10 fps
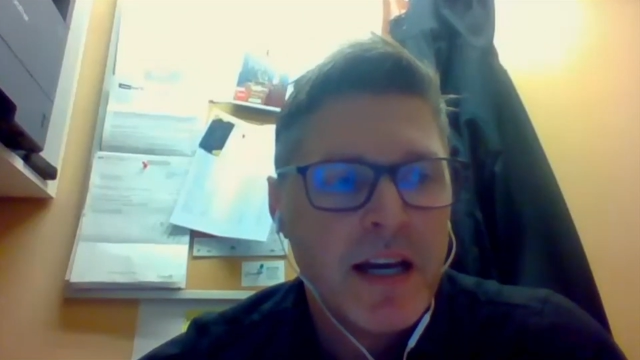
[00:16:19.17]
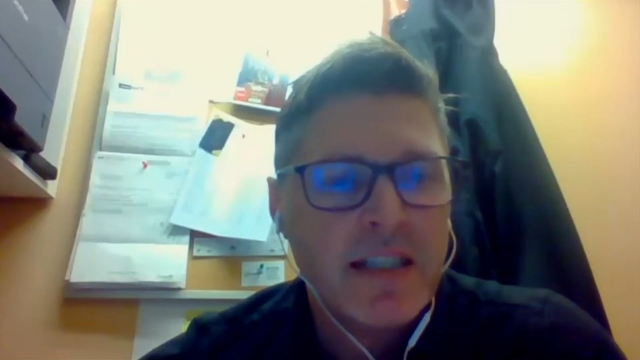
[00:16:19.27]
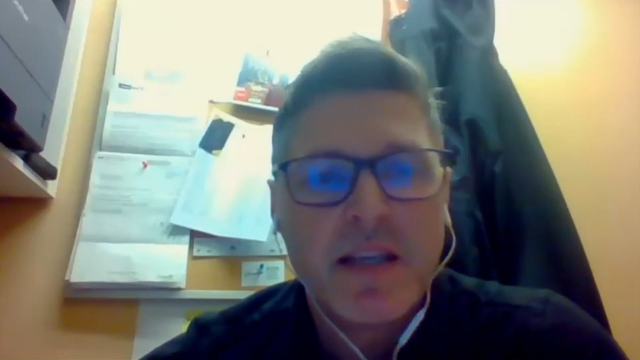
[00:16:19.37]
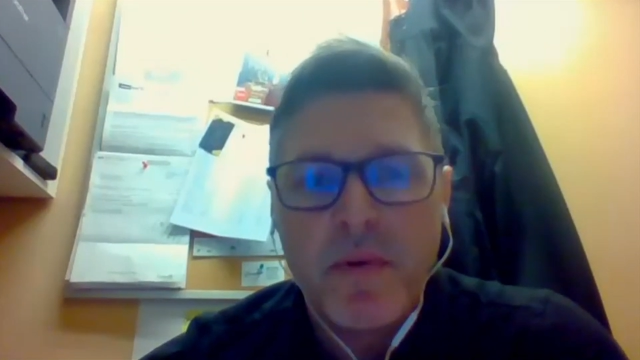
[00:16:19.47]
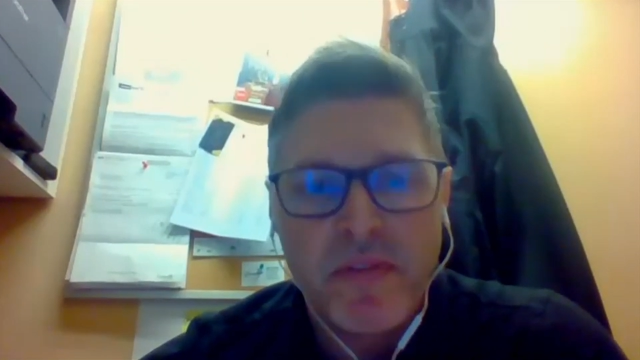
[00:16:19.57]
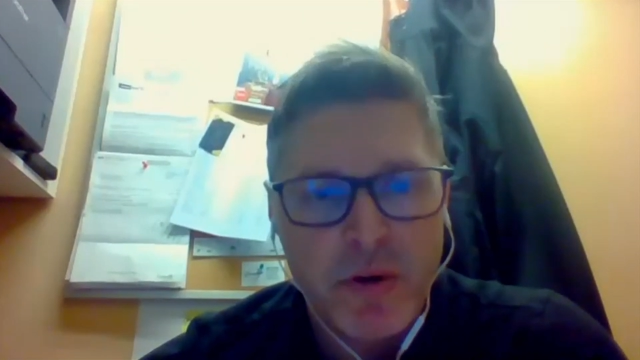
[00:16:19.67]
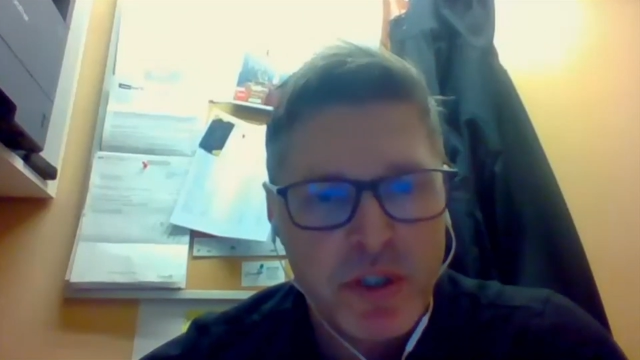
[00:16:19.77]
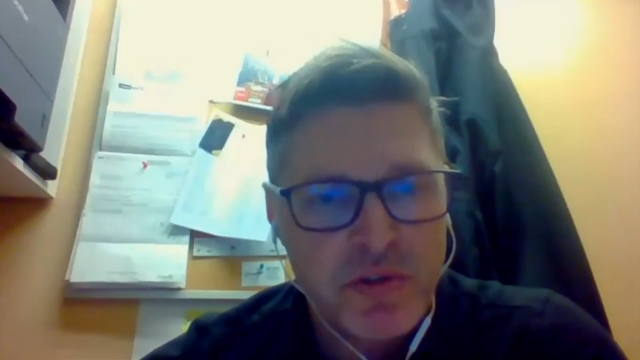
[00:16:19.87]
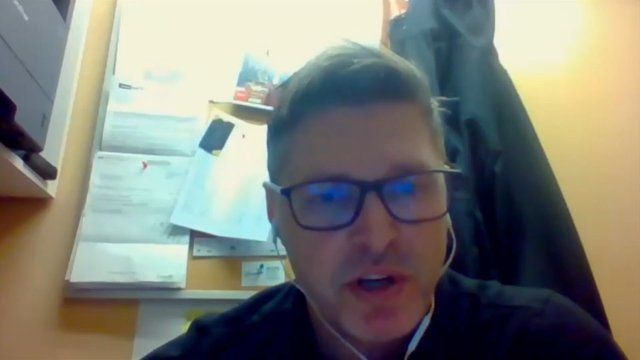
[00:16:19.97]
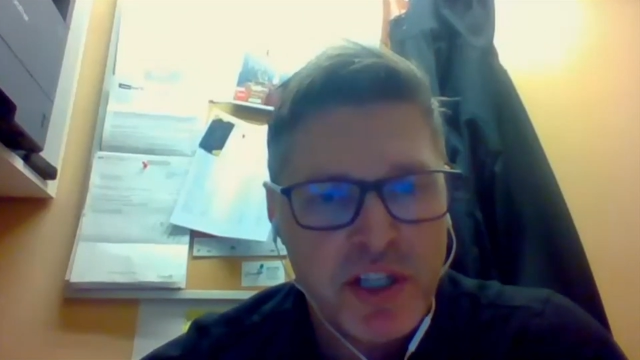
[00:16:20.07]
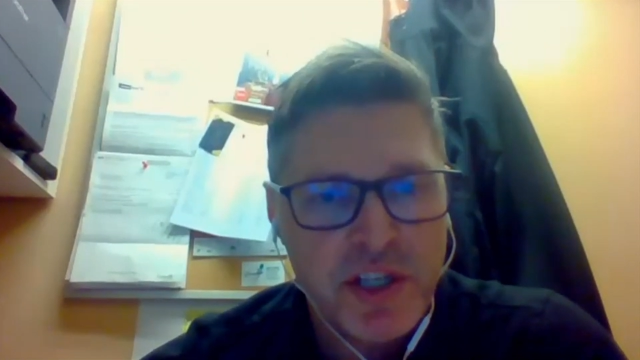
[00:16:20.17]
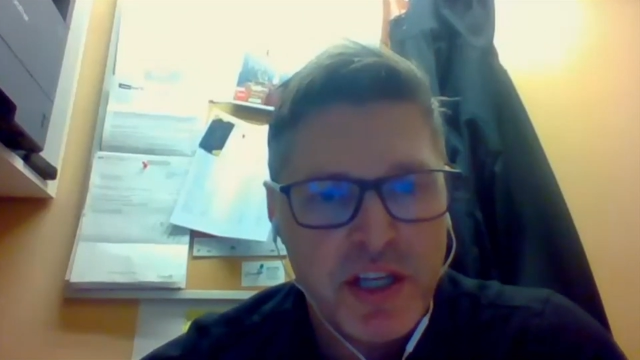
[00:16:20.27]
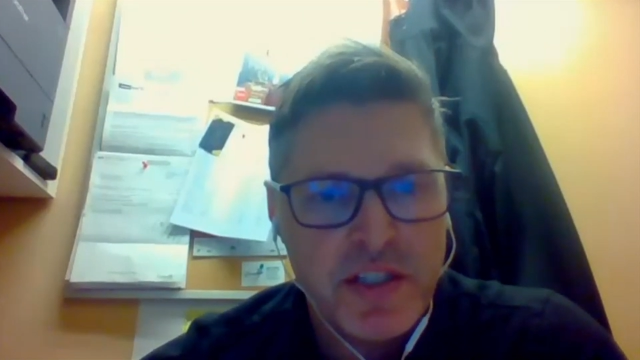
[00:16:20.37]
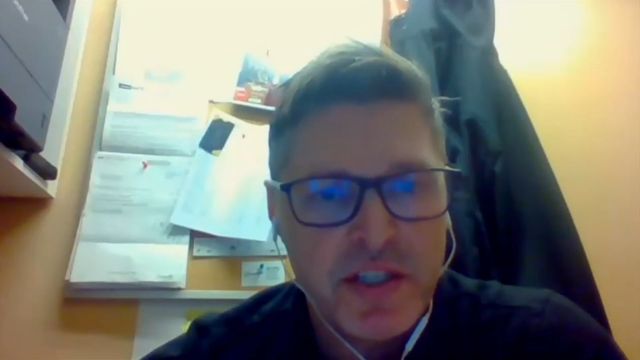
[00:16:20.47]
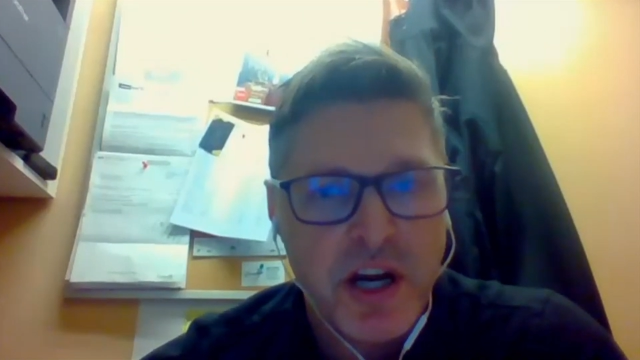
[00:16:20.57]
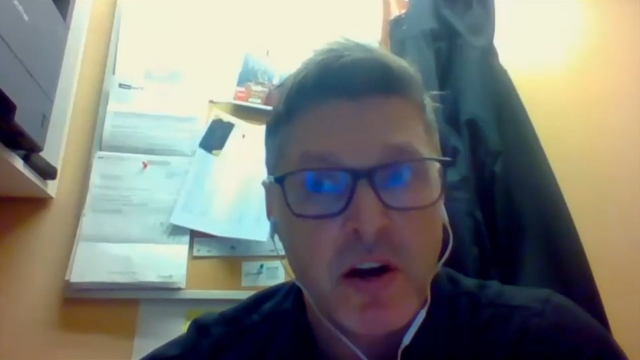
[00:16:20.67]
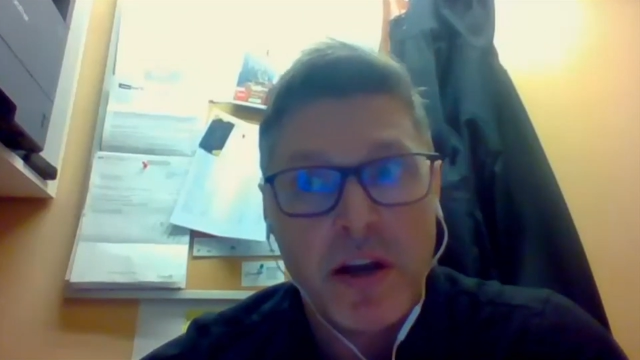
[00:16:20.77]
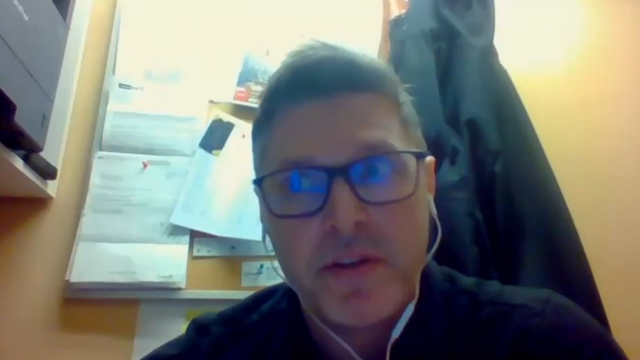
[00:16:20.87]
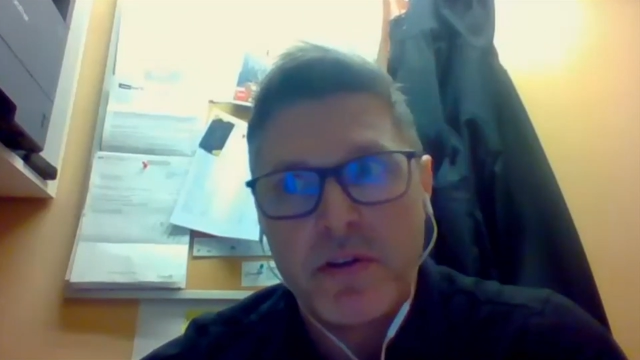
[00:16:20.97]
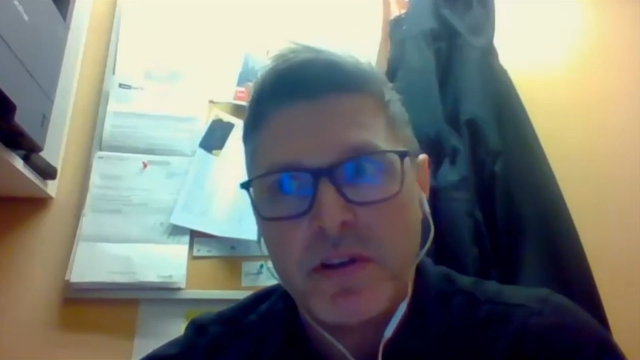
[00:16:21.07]
some of our restrictions are
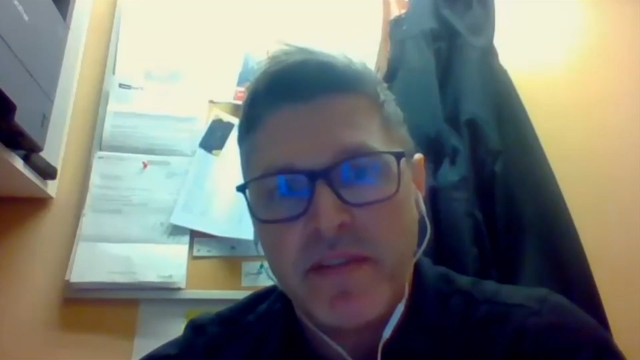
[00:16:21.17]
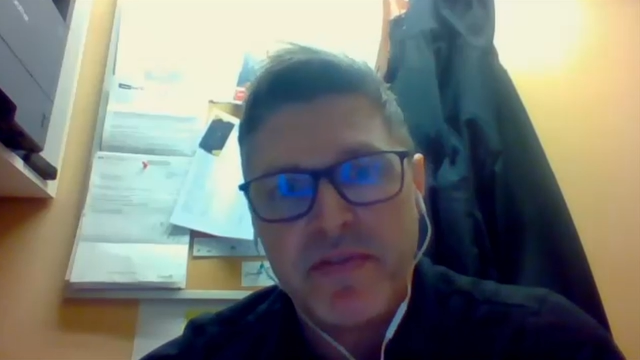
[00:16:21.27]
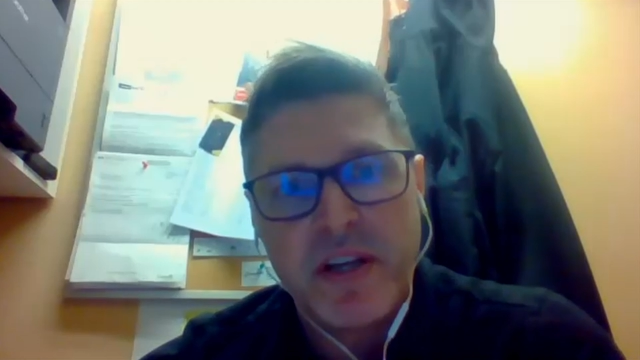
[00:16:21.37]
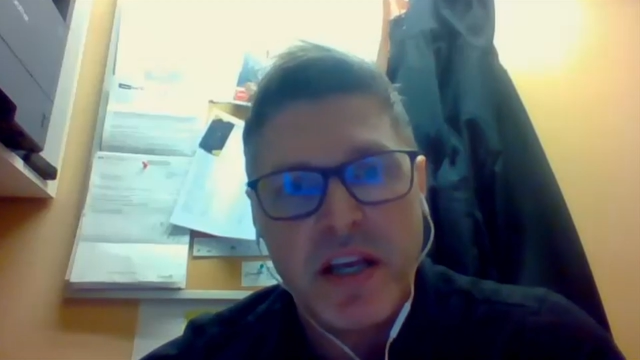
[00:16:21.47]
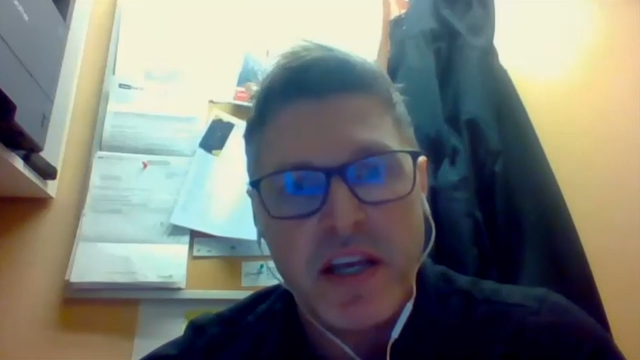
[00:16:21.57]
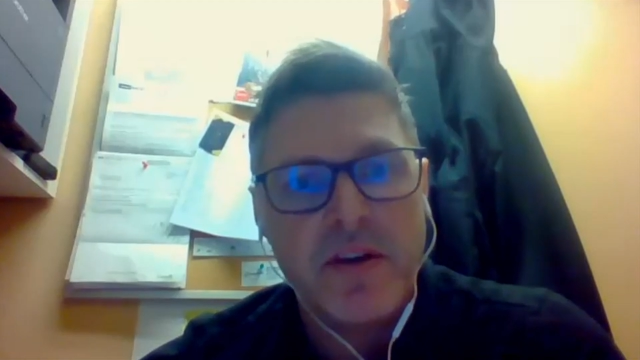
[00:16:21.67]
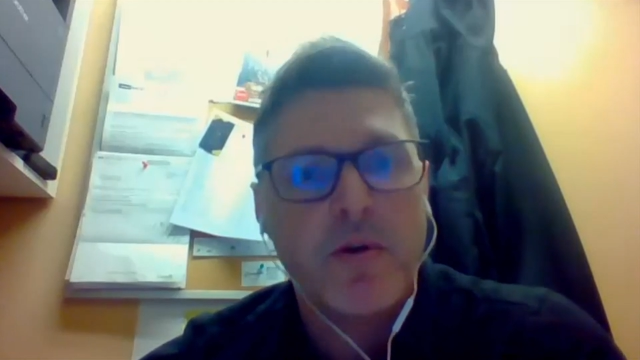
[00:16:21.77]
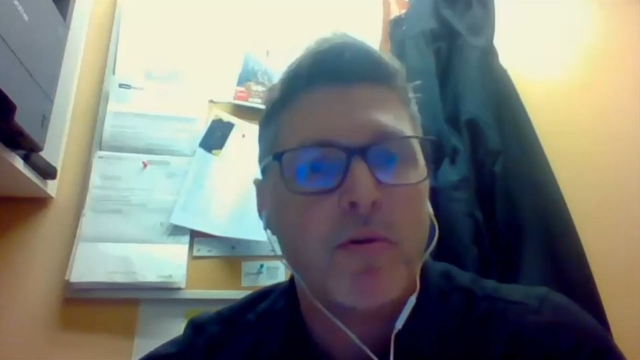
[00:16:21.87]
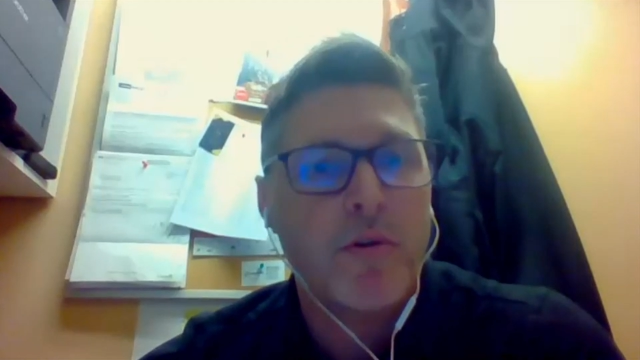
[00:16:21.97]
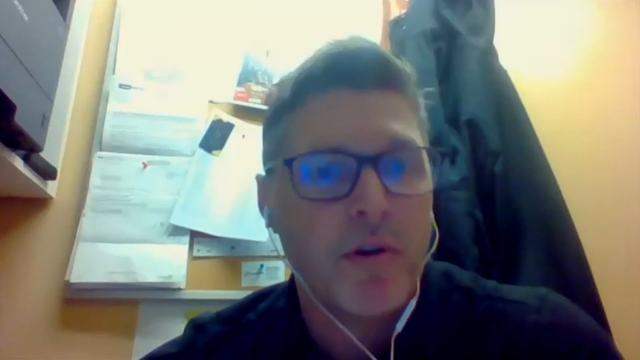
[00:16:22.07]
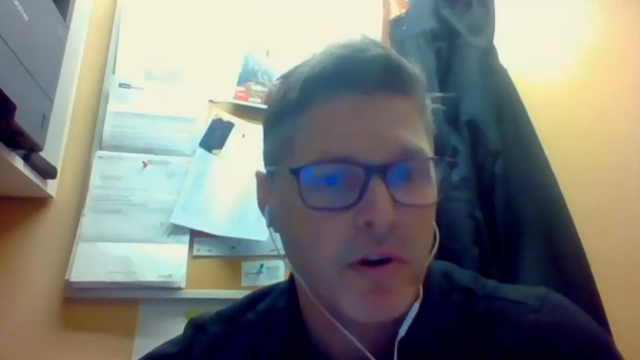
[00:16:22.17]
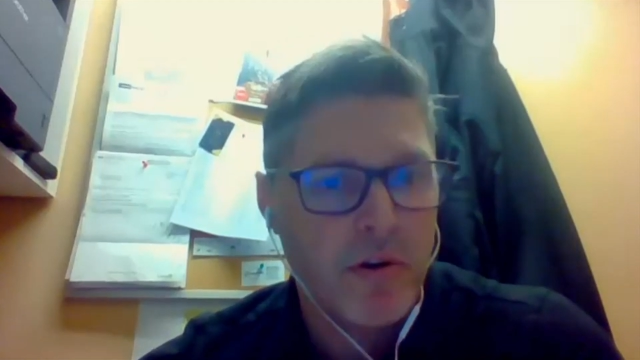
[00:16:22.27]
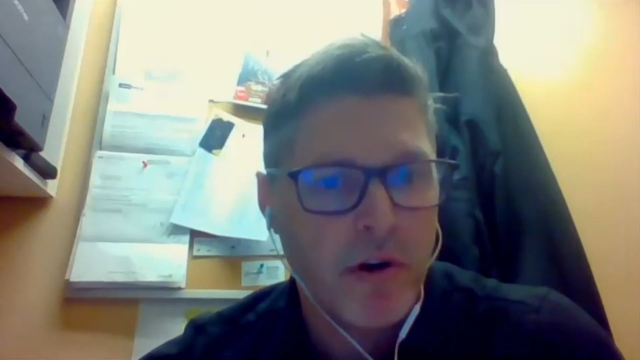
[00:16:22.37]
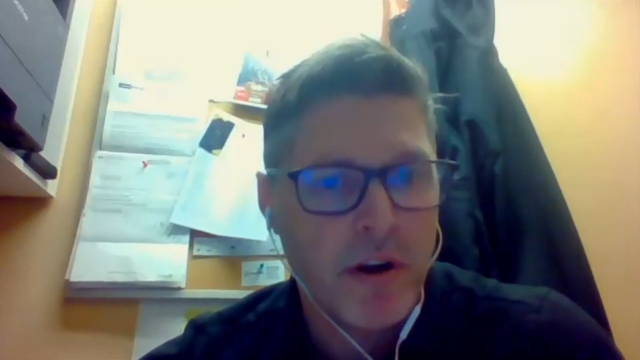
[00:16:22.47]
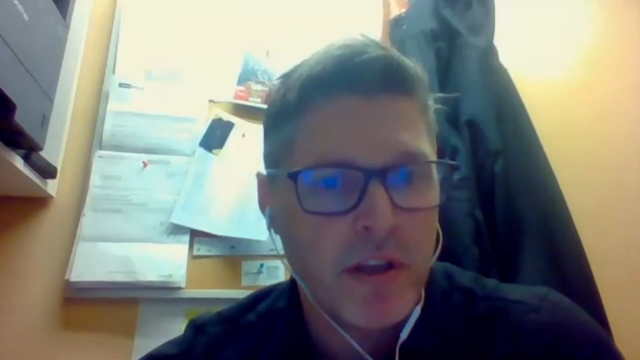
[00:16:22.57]
either lifted or